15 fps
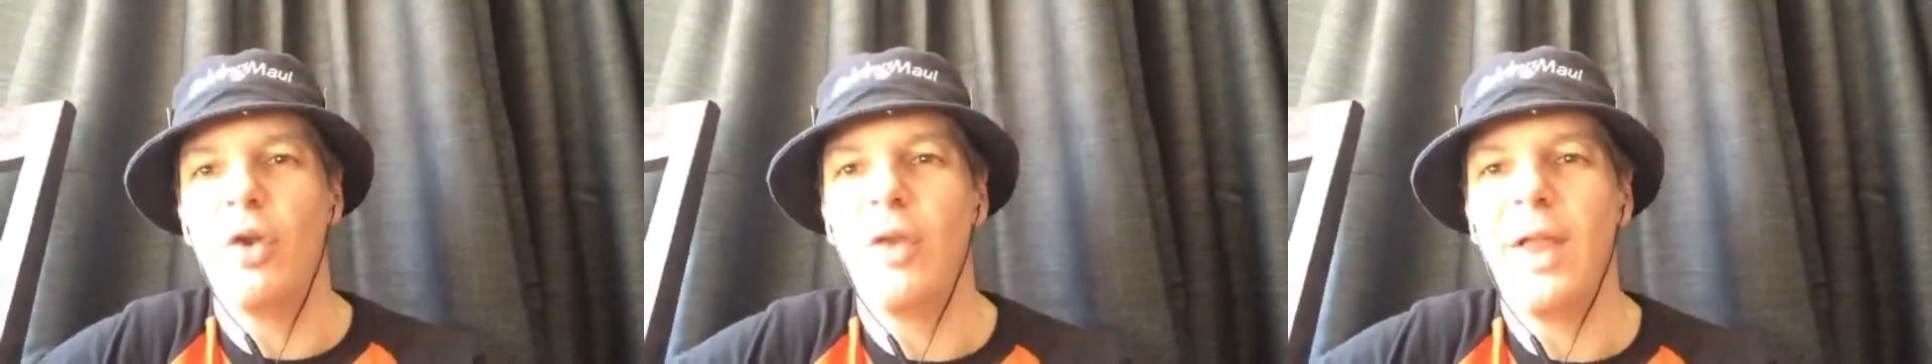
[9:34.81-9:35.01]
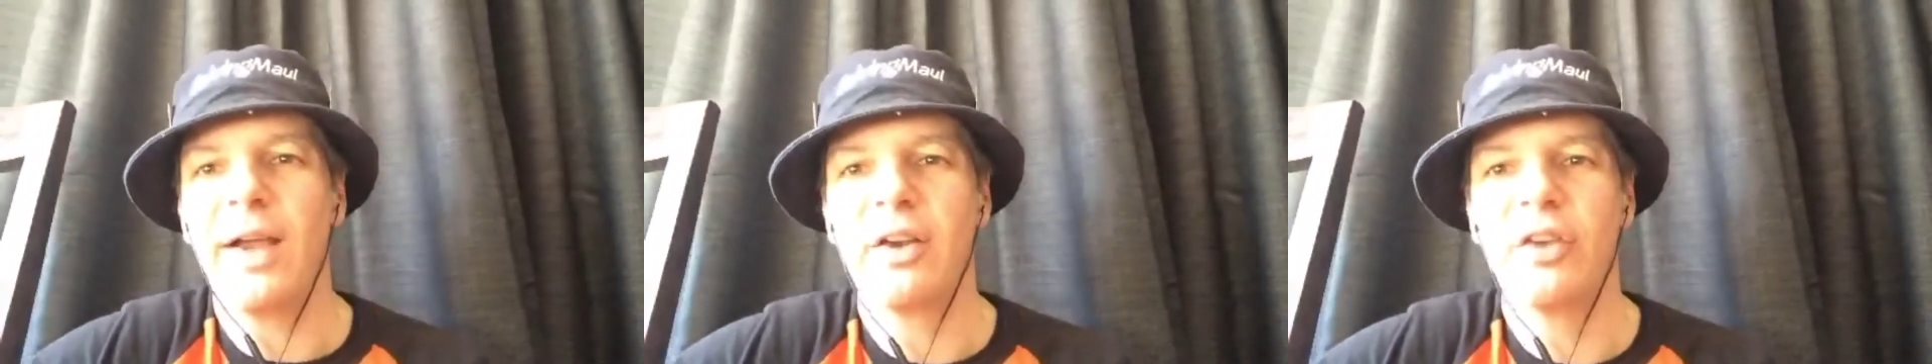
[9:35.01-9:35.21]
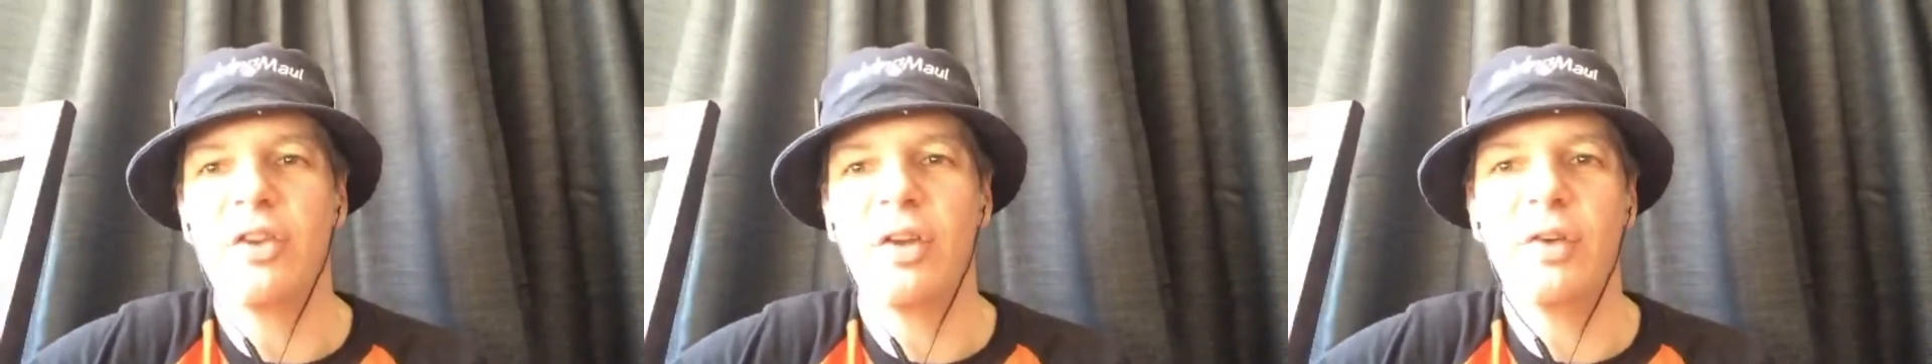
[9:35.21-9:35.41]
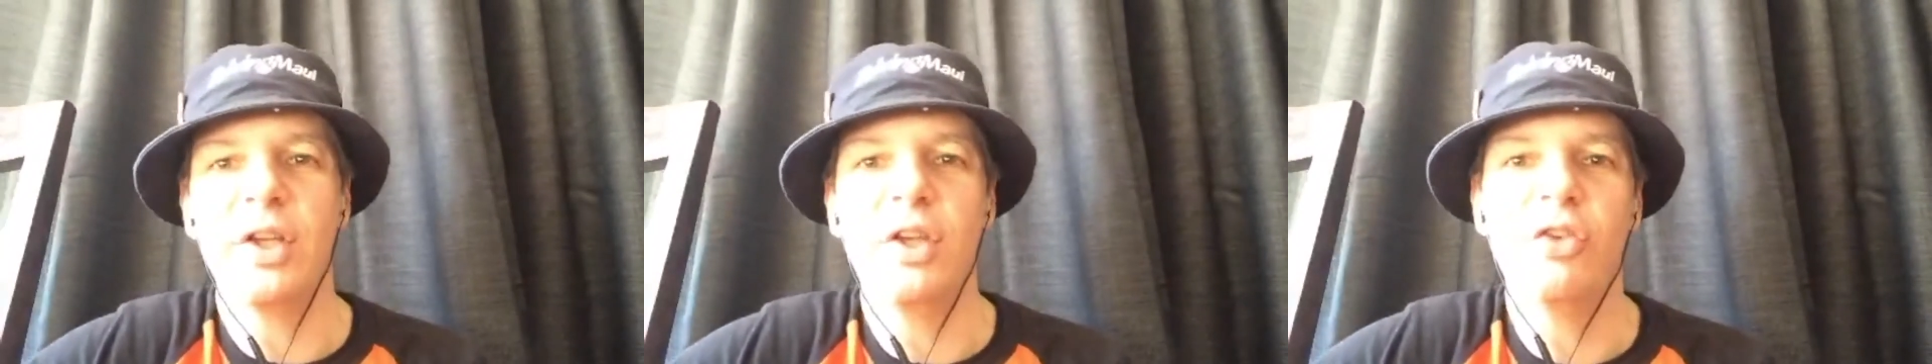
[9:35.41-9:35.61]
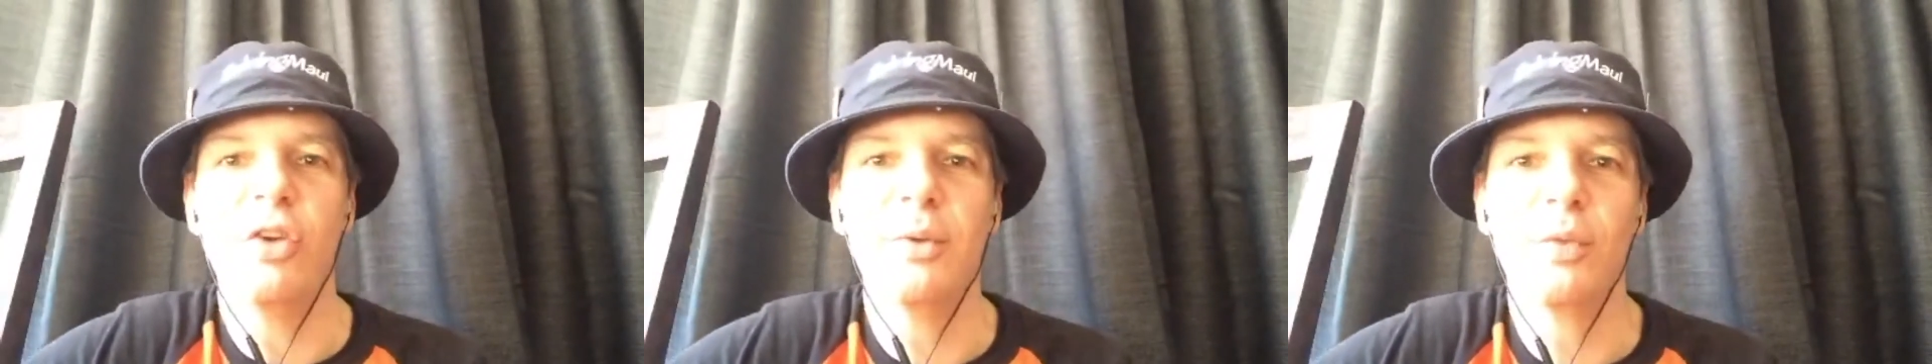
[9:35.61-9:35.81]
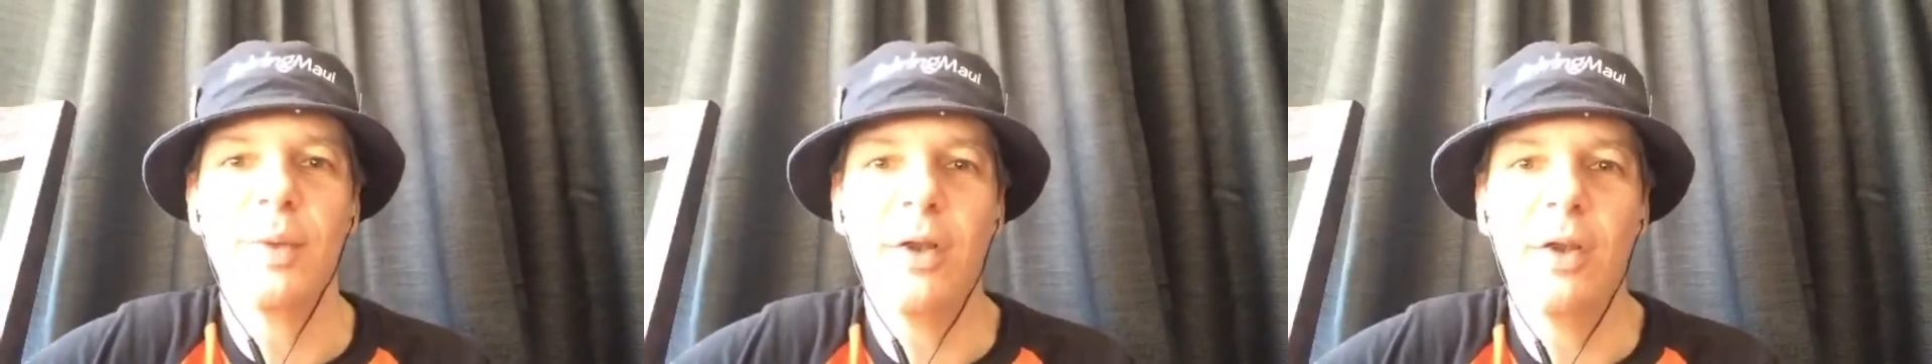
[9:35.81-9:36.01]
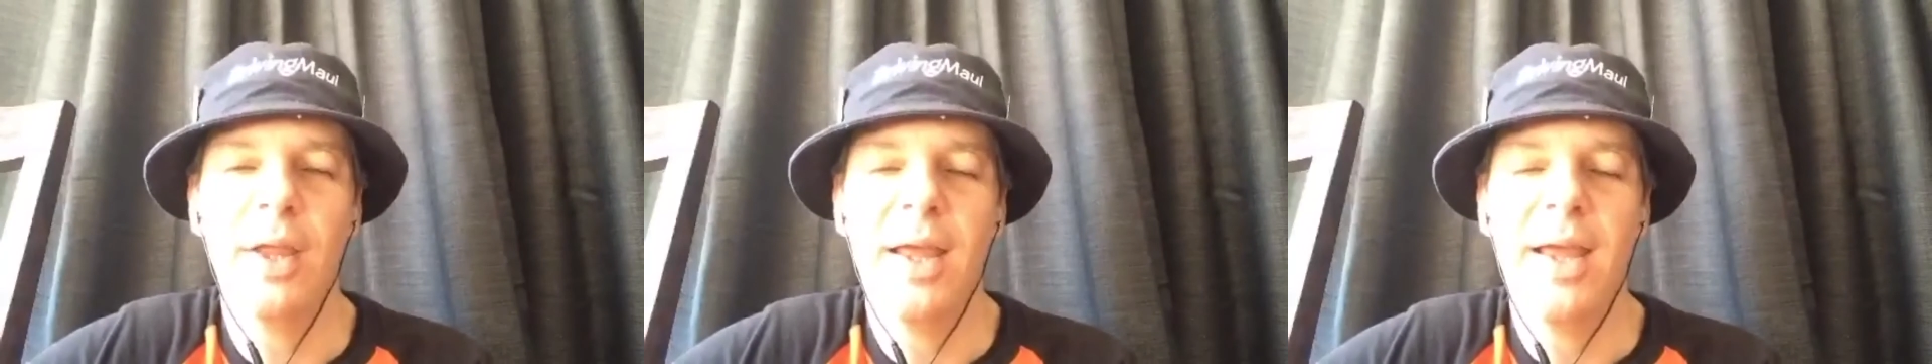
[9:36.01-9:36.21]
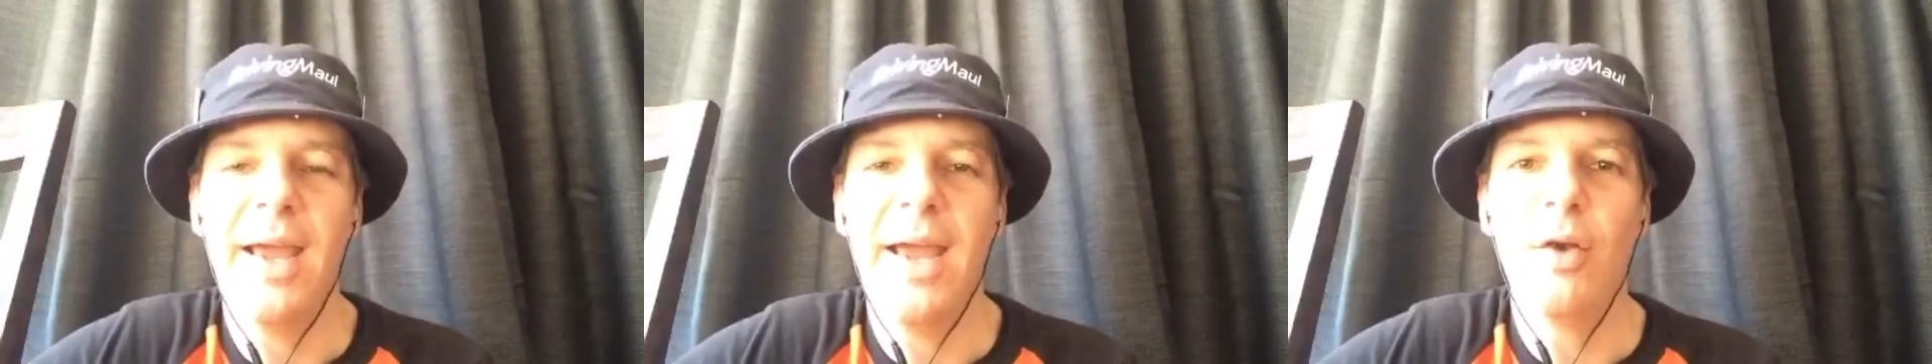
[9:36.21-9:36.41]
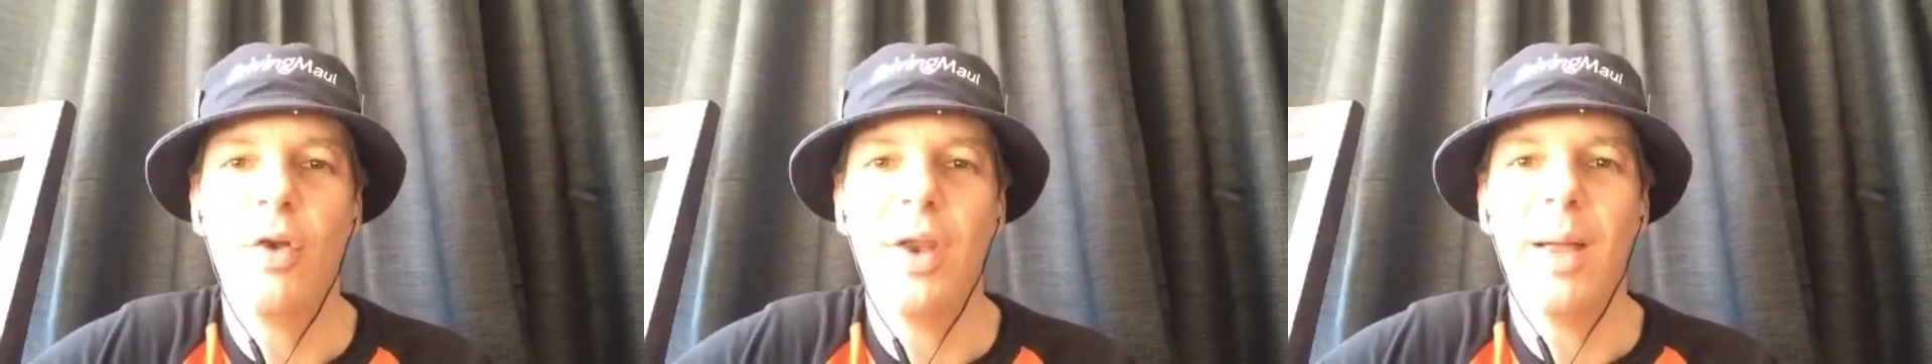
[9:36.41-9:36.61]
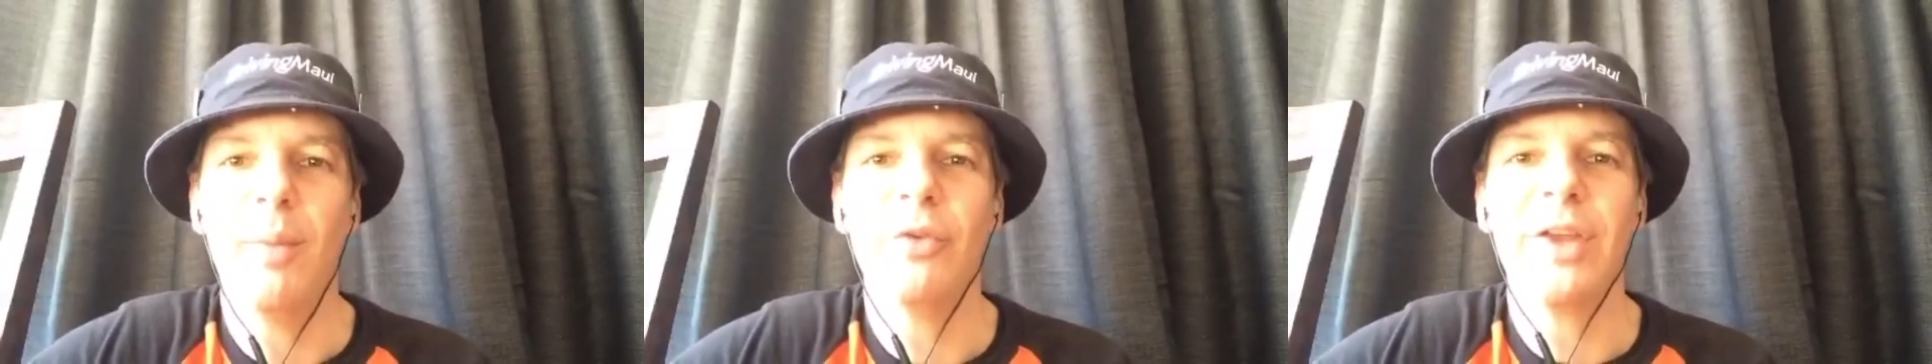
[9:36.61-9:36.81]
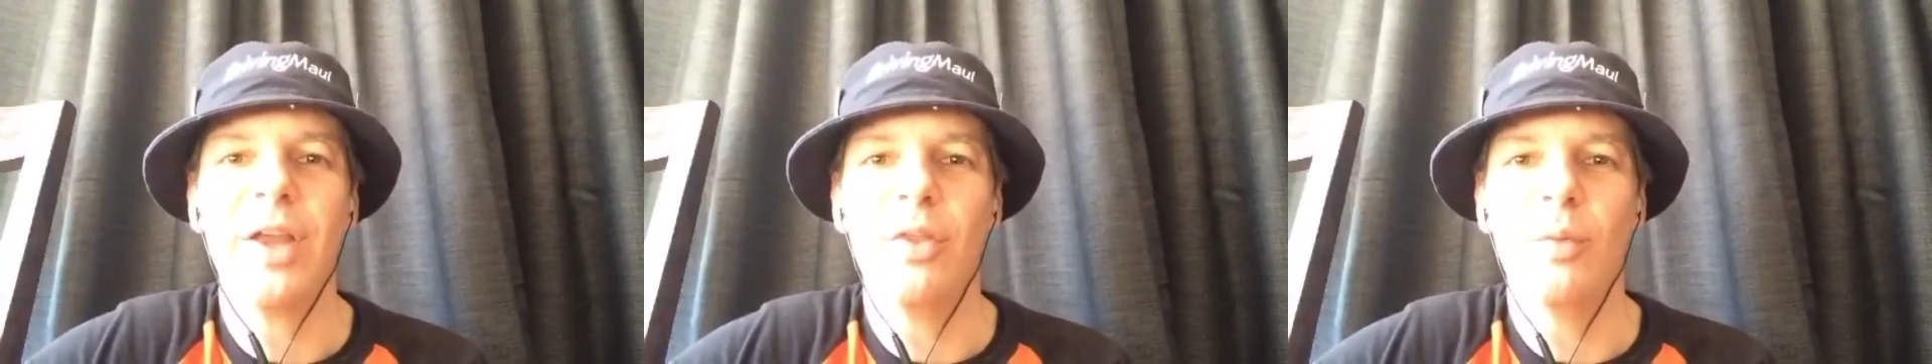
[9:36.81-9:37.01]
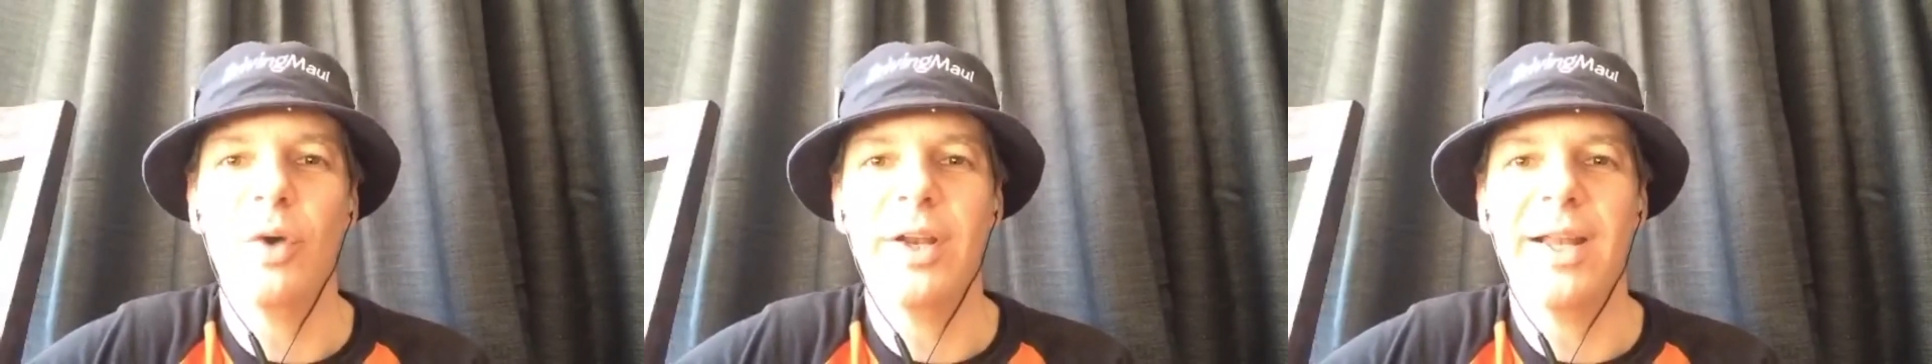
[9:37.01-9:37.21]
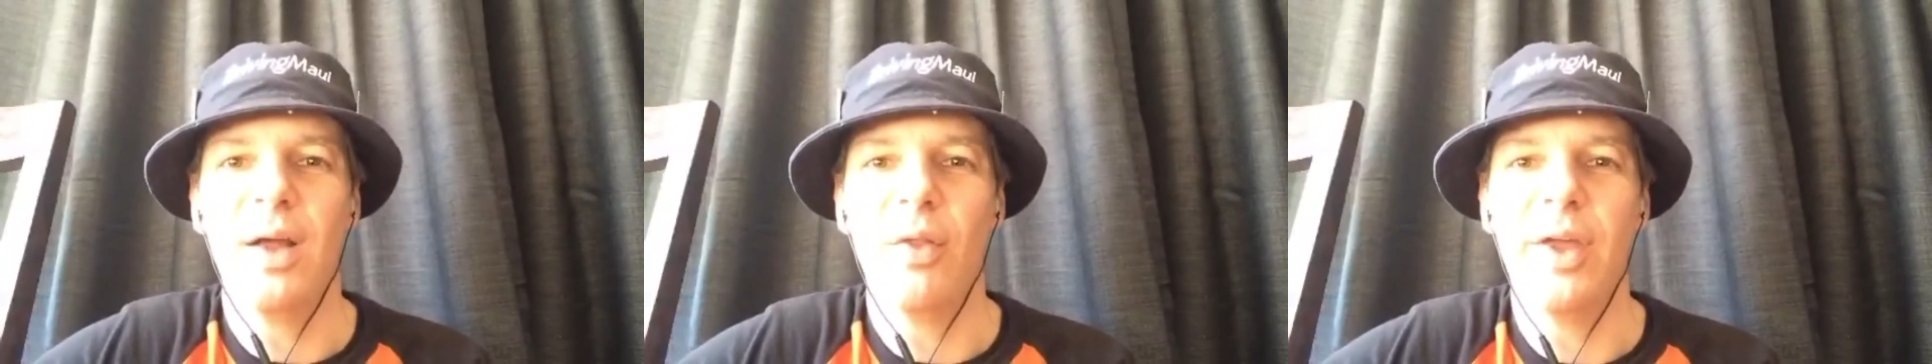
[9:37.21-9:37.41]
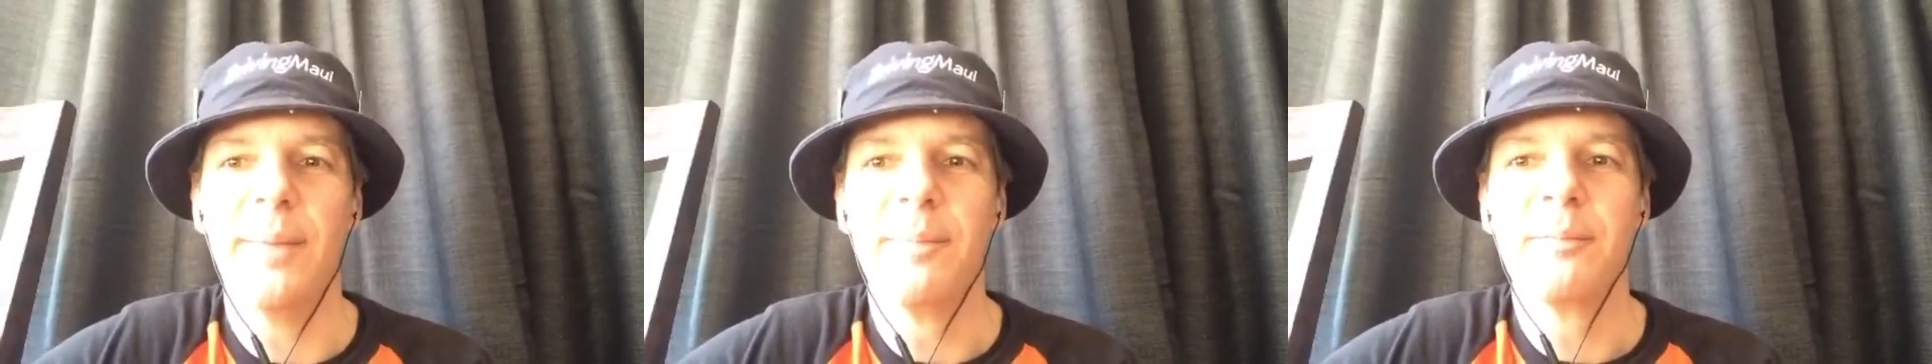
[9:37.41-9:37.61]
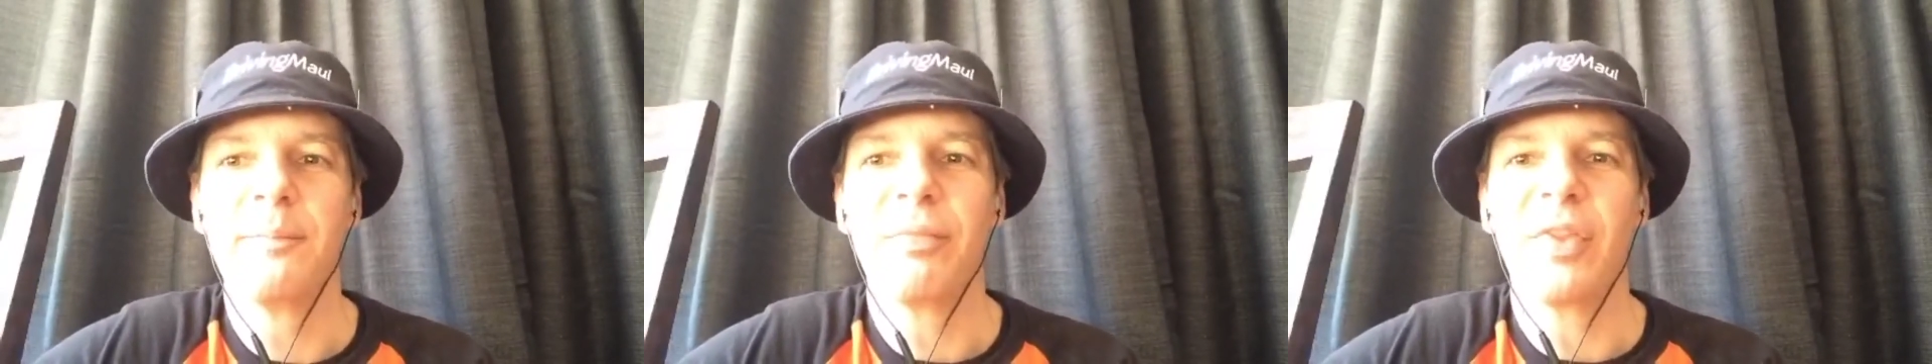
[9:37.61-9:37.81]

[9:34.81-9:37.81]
and all that kind of stuff on YouTube as well. It all helps get the word out there.